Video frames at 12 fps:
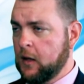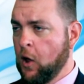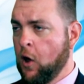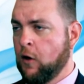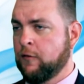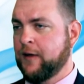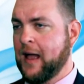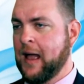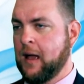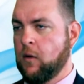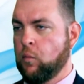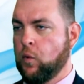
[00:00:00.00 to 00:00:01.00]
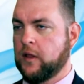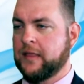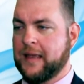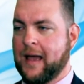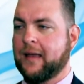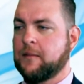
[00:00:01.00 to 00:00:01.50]
of uh, what
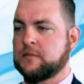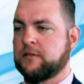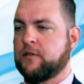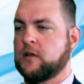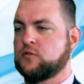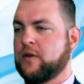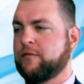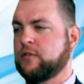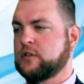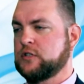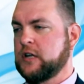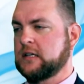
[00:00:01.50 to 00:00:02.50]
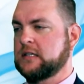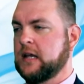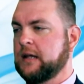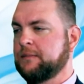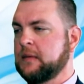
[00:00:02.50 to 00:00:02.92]
the outcomes of those reference checks are.